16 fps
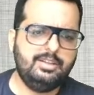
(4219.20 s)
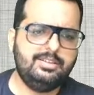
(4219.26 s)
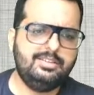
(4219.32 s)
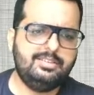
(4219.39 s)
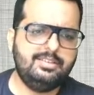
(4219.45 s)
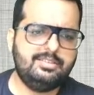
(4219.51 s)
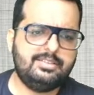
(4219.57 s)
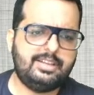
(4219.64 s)

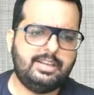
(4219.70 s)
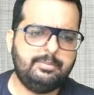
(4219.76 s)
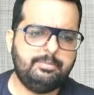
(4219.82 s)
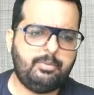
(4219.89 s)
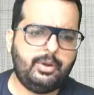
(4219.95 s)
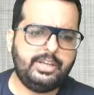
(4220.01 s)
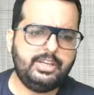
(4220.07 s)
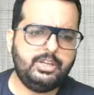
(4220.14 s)
This is
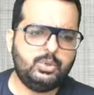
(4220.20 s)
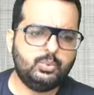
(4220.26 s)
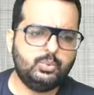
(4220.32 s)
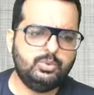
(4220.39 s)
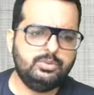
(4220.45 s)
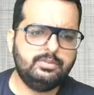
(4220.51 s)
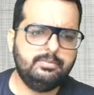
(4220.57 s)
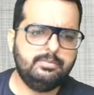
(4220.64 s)

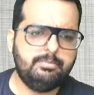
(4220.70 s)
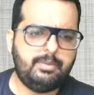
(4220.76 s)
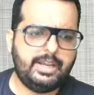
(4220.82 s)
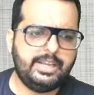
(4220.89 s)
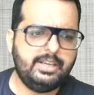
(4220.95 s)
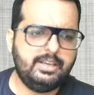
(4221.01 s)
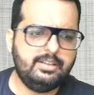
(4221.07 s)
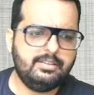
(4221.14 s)
10.2
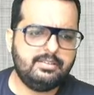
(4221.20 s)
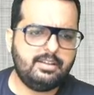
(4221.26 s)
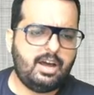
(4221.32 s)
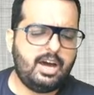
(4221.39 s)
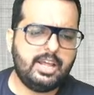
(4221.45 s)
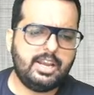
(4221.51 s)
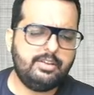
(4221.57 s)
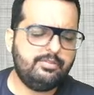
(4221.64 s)
minus
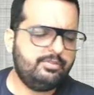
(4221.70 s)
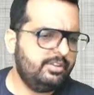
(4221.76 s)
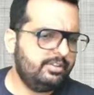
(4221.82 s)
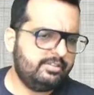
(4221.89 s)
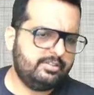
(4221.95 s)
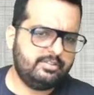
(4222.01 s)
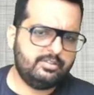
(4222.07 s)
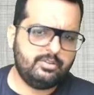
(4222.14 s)
RF
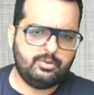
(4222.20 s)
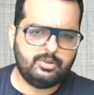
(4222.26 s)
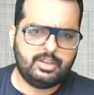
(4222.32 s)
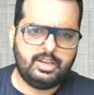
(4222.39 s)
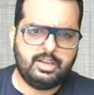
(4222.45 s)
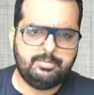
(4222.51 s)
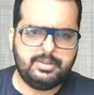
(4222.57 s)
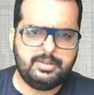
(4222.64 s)
is,
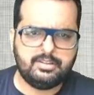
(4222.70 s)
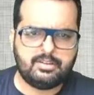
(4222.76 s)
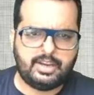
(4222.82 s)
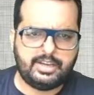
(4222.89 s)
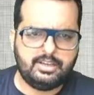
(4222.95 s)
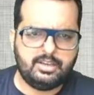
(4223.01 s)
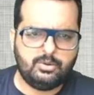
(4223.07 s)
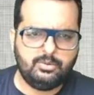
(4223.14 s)
okay, let me just
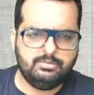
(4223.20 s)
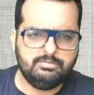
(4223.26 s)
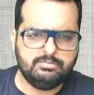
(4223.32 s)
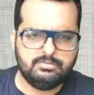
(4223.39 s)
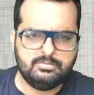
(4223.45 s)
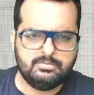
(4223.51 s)
write down